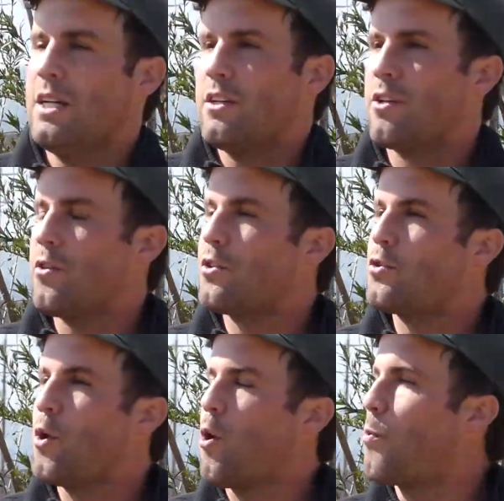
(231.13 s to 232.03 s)
There's
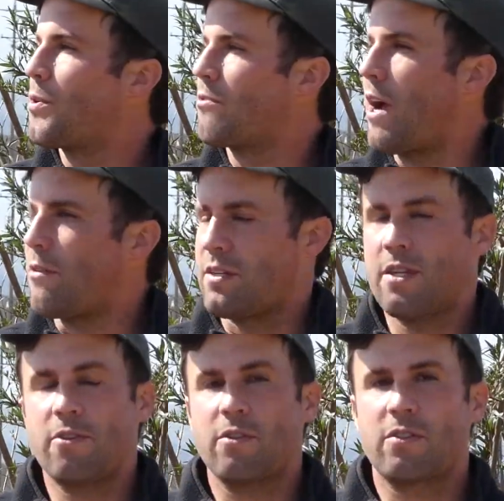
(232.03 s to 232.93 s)
no open ground.
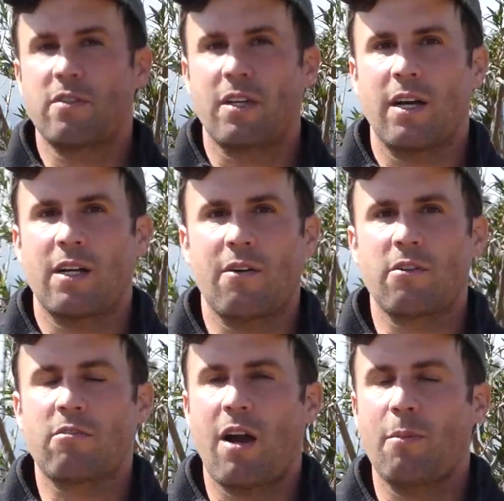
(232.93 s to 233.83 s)
Either it's
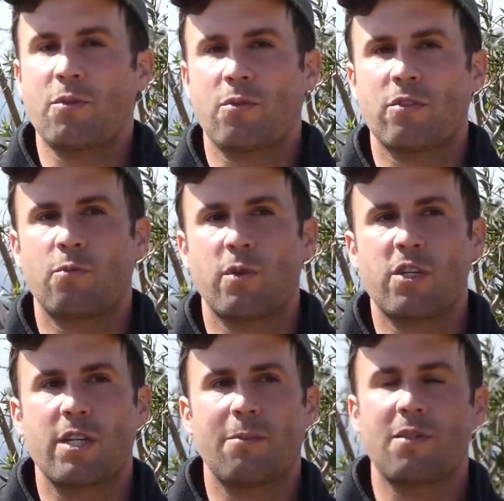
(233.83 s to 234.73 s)
cover cropped or it's wood
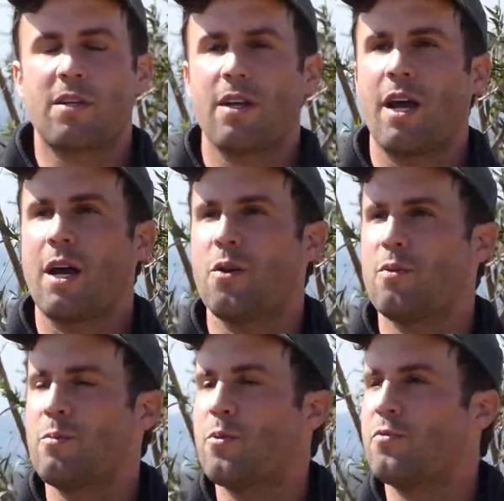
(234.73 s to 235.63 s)
chipped.
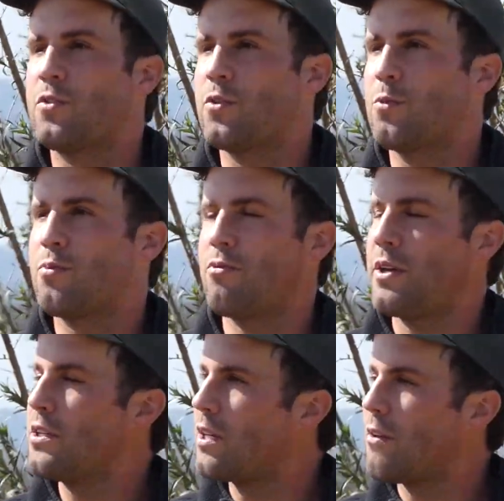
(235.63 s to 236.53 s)
We move to
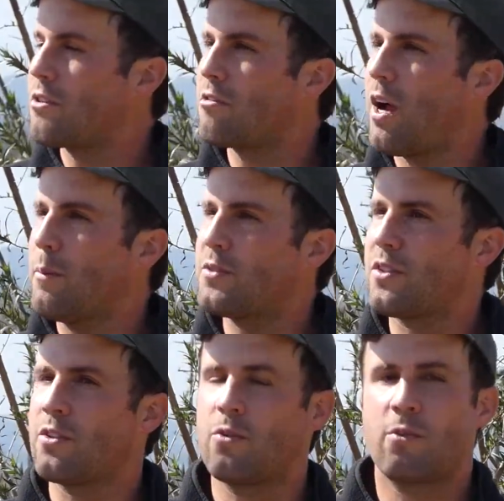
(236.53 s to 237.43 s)
perennial cover crops
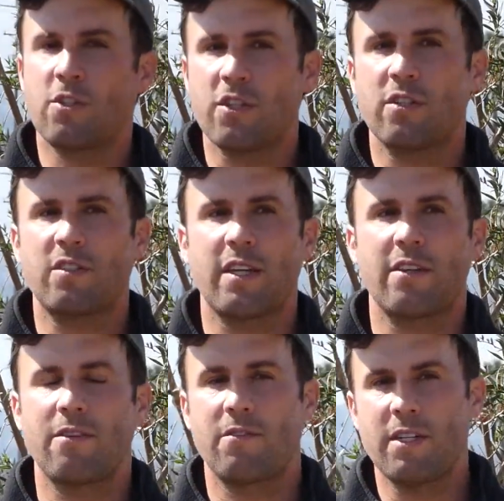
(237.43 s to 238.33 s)
in the orchards and
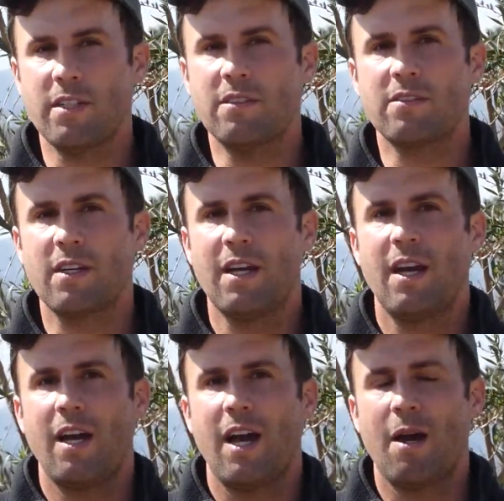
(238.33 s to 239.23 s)
in the vineyards.
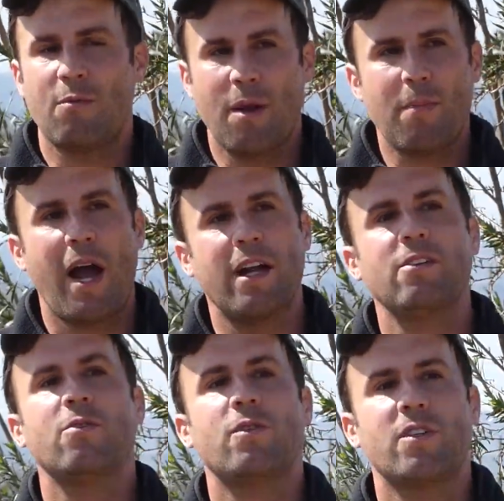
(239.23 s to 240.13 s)
Right
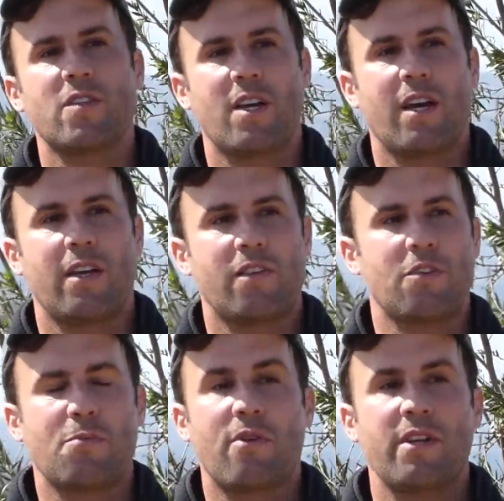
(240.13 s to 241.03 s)
behind you, there's
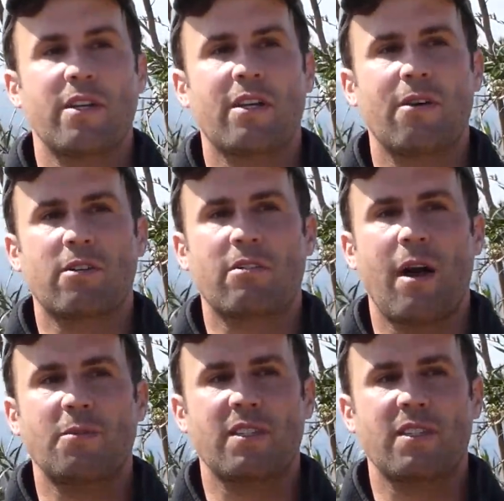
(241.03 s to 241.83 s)
a perennial cover crop